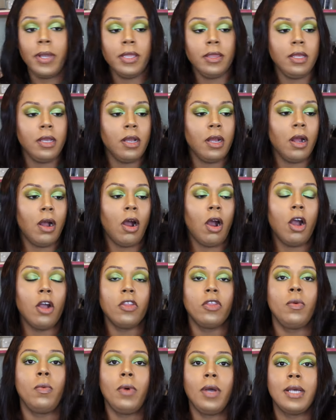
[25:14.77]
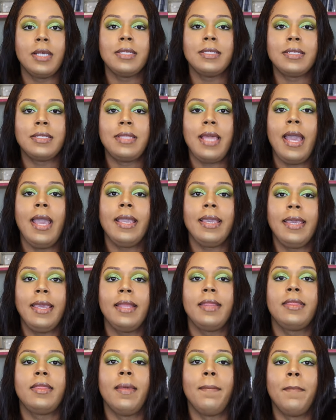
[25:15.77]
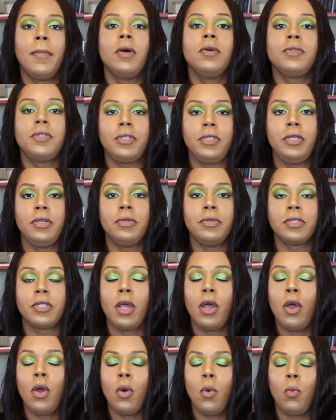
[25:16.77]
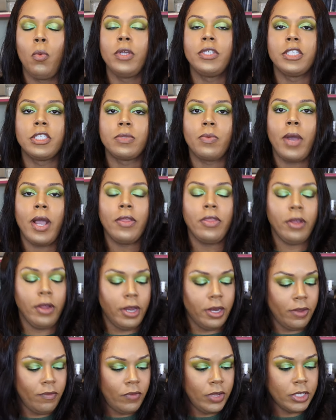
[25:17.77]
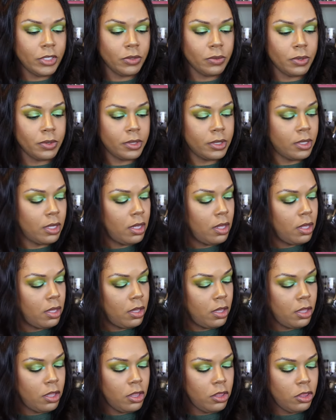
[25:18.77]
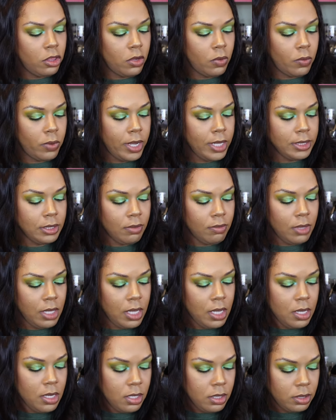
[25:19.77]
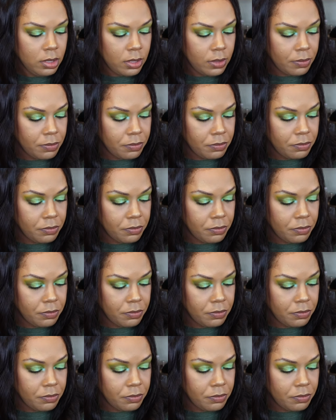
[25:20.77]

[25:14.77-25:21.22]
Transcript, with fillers: right there are the ones that get the most use, which is why they're individuals. The rest of these,